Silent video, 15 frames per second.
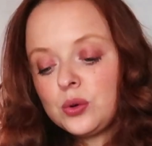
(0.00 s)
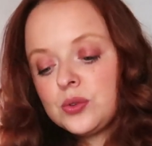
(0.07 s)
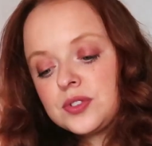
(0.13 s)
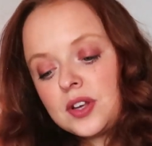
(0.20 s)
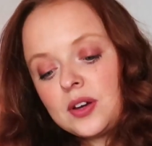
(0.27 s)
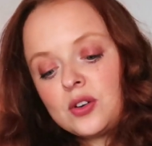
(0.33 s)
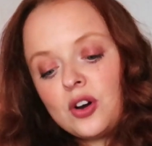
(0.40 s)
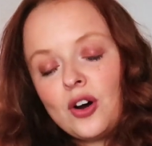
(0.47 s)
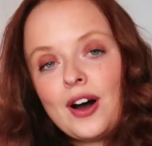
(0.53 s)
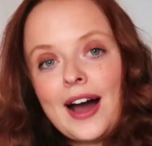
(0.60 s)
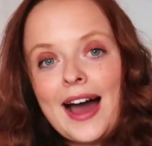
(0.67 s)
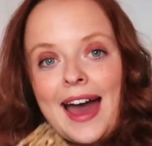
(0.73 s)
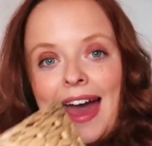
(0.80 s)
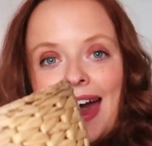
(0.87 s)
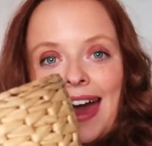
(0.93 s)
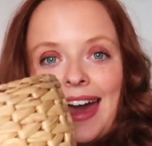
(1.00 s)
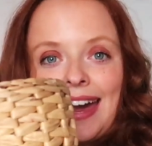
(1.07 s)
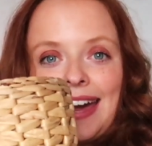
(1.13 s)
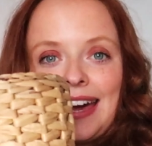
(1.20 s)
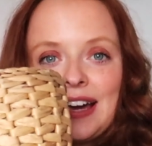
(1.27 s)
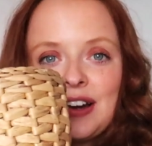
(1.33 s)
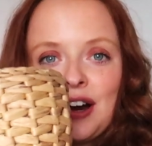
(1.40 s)
also got
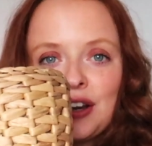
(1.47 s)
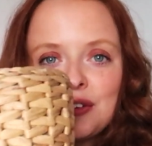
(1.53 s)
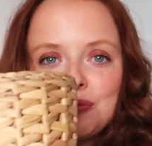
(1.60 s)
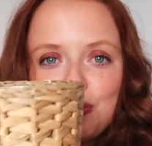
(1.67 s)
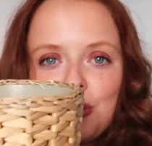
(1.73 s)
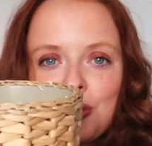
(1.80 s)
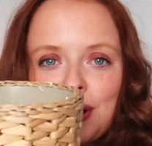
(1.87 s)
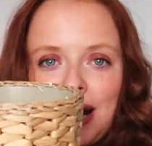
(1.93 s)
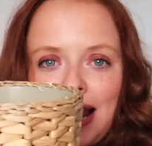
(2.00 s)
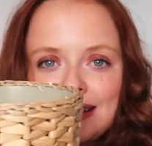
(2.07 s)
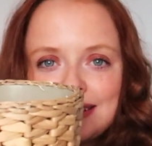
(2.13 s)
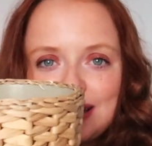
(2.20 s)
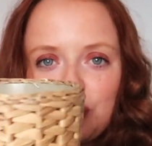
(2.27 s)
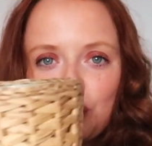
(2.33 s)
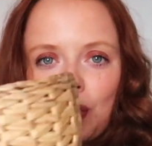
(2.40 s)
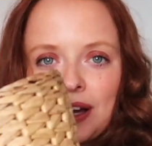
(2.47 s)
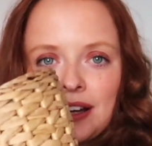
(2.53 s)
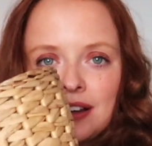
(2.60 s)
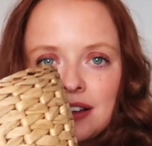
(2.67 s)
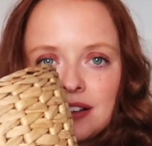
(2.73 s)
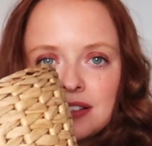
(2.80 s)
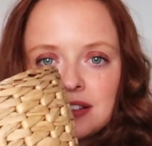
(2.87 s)
a kind of more classic
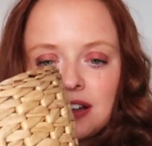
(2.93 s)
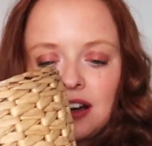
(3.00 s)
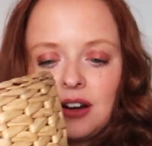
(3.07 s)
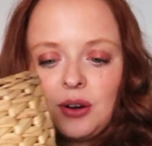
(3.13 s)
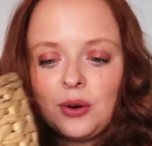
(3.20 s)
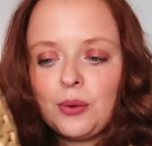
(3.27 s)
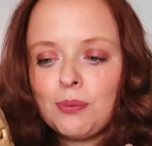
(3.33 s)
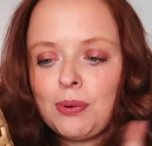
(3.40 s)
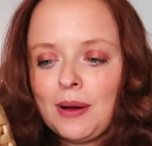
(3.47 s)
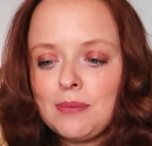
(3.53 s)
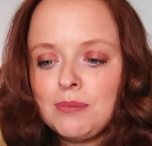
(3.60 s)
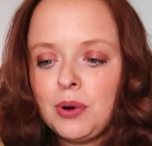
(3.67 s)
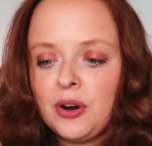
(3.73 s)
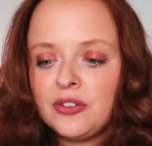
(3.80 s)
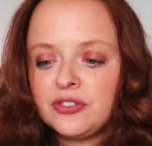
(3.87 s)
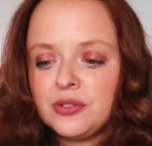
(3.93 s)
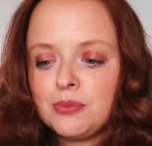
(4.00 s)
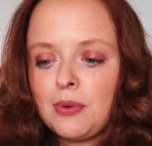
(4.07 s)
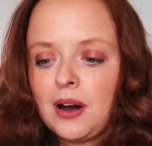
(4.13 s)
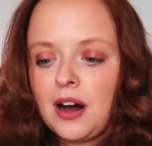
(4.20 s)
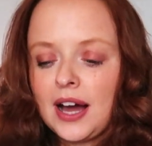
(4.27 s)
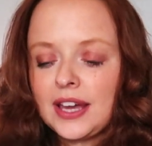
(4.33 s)
wicker style plant pot for
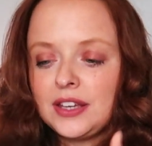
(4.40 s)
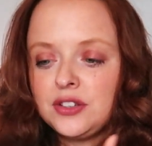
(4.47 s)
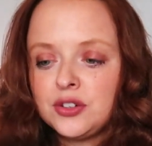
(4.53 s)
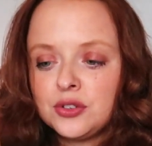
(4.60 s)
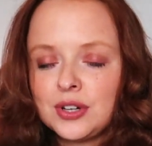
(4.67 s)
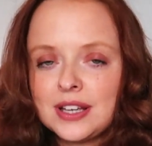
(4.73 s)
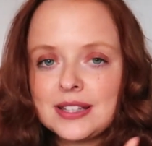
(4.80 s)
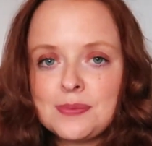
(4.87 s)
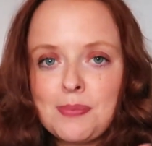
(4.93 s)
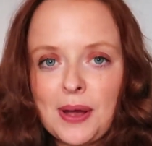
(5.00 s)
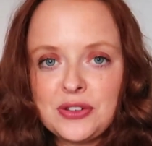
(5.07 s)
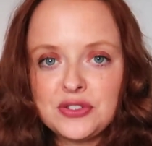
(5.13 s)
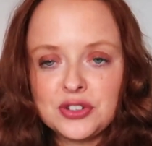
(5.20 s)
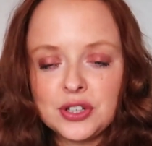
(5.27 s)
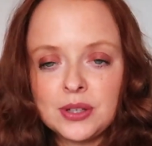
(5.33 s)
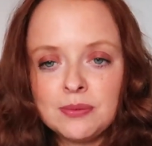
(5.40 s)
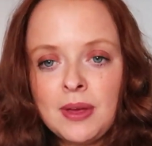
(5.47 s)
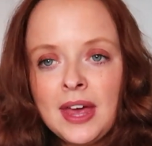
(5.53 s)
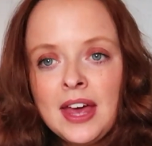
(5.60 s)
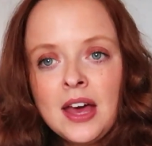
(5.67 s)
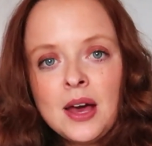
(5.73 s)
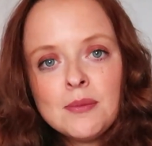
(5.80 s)
my youngest bedroom,
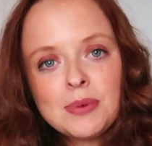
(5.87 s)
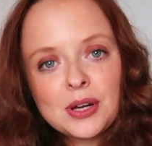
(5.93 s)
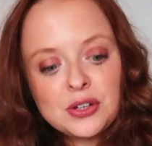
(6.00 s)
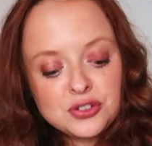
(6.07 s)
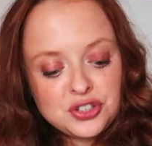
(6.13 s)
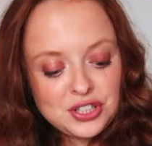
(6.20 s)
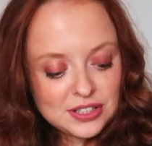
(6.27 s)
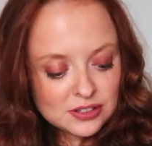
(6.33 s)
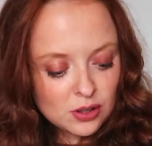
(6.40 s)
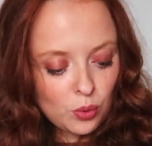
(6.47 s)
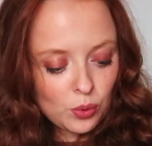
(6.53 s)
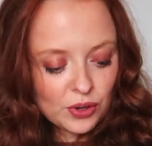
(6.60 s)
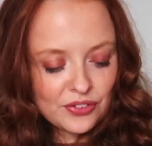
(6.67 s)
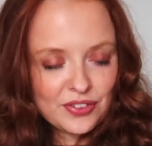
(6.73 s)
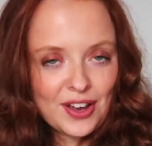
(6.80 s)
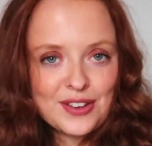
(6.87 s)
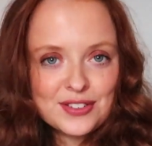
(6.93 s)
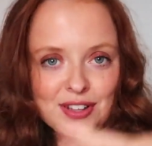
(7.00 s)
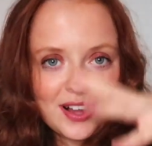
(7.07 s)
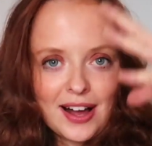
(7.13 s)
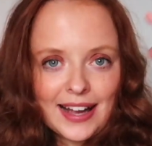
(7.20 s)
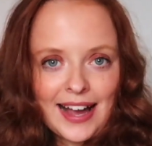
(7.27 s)
because she's got one of
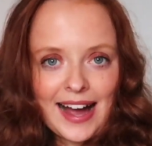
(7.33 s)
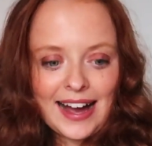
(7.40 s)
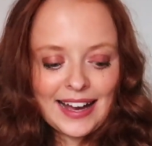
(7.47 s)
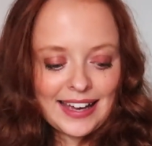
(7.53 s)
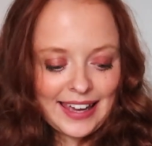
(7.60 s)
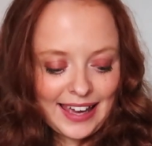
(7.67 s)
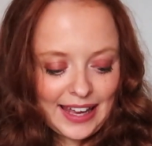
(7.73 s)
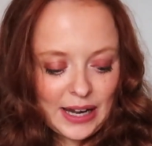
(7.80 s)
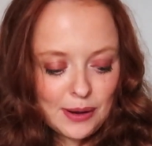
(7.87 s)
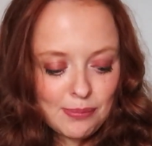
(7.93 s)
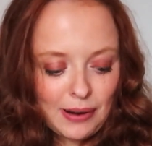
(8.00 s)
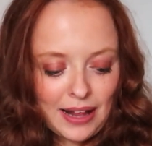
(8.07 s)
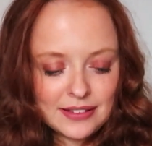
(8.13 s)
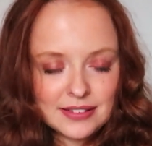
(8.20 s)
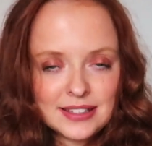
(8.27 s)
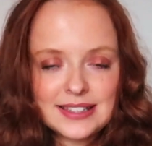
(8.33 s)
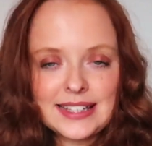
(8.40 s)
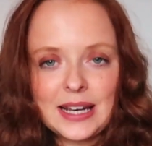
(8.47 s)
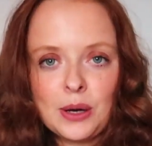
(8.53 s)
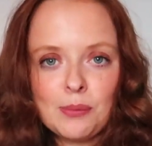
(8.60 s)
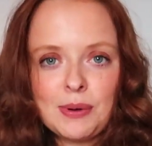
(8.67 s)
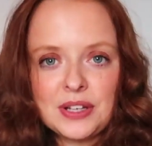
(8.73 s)
those like hanging plants. It's a
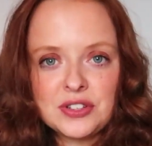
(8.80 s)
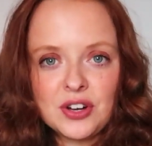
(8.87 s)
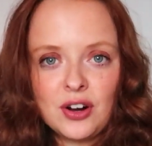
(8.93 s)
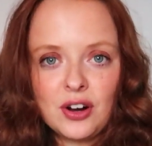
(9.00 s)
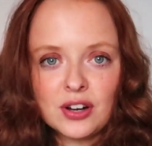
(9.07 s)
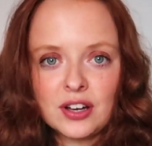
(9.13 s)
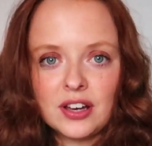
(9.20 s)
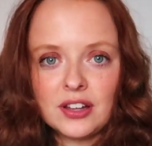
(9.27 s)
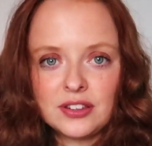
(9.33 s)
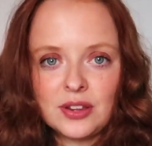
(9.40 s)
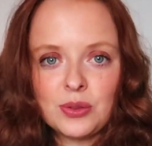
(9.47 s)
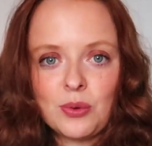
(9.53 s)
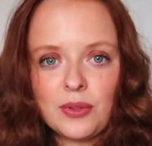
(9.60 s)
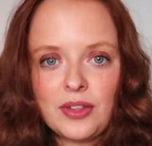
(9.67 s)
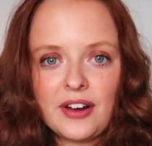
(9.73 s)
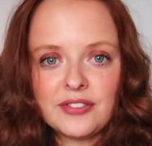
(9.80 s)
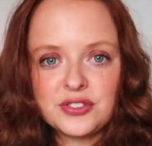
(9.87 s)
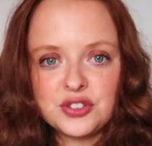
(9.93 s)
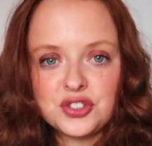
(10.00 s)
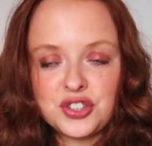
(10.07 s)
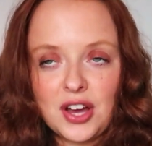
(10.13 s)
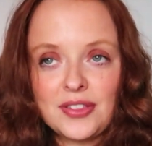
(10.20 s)
little bit darker than the one that I've
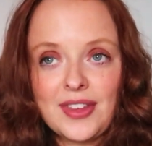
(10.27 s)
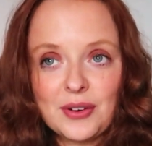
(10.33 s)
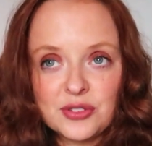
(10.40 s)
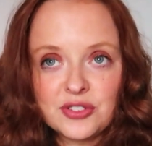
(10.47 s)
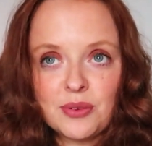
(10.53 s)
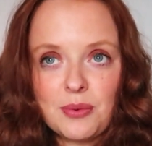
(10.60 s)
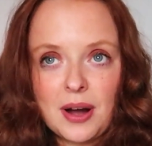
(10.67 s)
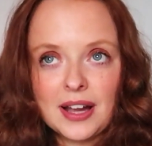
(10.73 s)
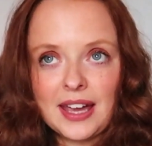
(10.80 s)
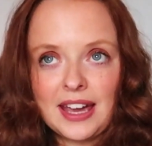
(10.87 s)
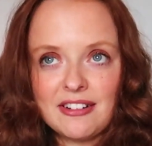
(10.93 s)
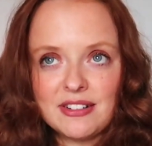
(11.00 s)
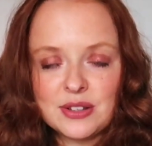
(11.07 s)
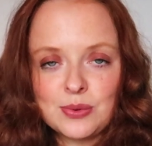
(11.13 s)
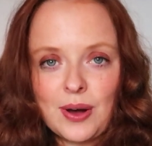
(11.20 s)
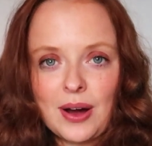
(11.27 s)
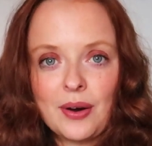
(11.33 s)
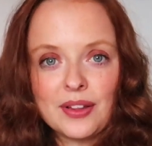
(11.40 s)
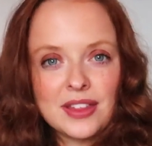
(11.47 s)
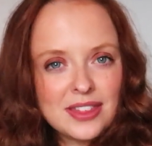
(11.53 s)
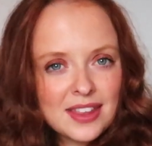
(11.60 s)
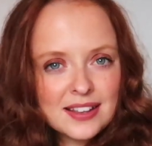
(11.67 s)
just shown. That was from Ikea as well.
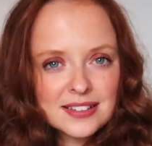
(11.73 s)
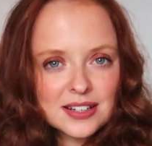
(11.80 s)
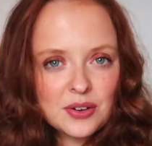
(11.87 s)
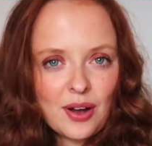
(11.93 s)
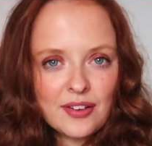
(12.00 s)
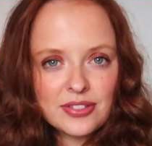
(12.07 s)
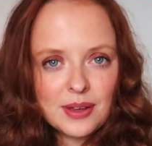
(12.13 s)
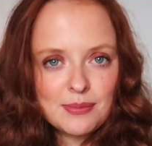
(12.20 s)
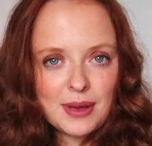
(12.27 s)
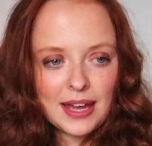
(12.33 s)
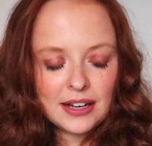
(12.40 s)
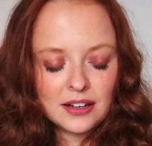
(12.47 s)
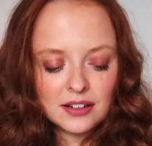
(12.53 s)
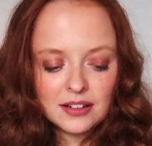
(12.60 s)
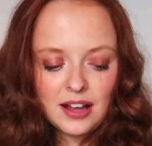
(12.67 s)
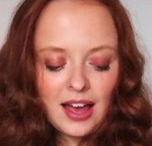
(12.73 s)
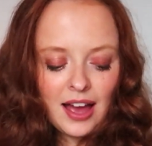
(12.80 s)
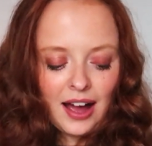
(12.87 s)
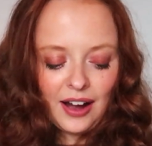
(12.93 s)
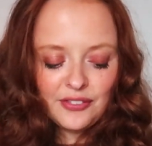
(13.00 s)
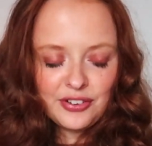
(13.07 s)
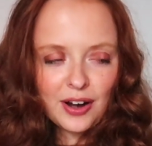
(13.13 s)
I think they still have them in.
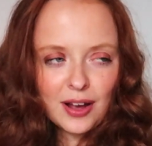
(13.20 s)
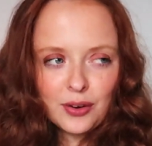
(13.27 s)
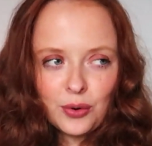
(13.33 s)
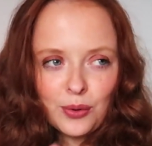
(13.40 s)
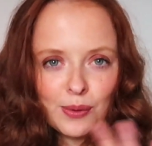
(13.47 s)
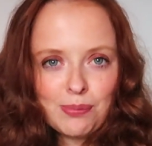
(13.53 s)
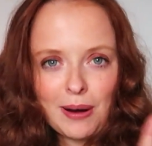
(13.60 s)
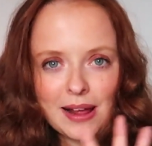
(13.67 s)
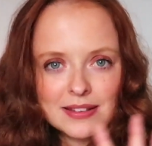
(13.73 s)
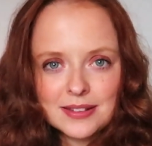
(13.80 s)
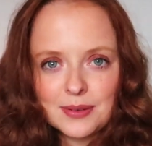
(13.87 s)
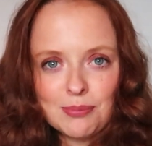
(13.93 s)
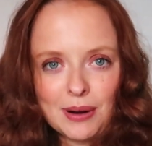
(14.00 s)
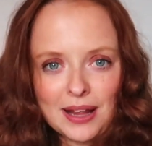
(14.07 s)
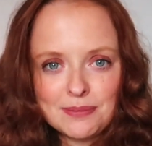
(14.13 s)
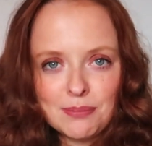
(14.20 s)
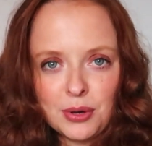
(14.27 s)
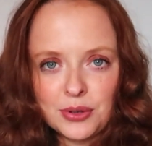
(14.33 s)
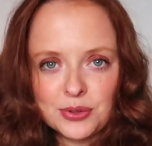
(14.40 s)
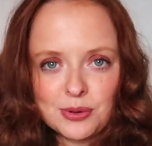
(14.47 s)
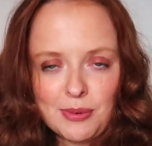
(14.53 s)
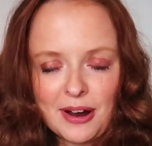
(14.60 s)
I feel like all the plants and plant
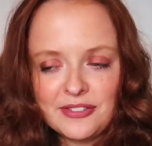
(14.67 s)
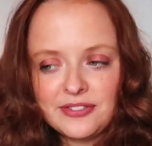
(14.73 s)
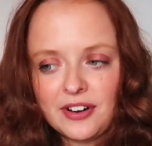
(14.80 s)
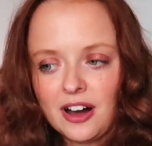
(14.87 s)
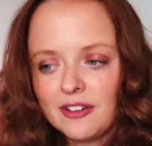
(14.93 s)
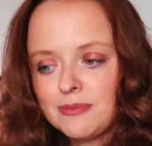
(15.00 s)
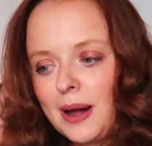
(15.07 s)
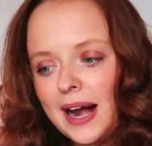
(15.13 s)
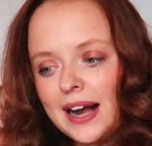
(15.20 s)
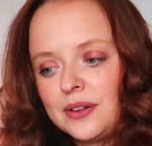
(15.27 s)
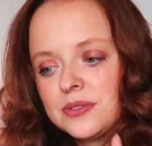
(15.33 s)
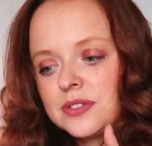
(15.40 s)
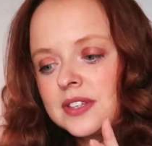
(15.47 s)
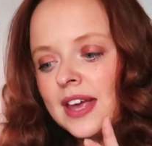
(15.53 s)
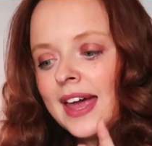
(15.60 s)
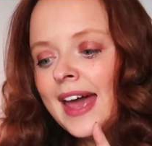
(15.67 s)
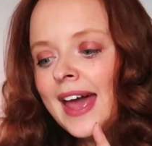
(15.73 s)
pots are about £5.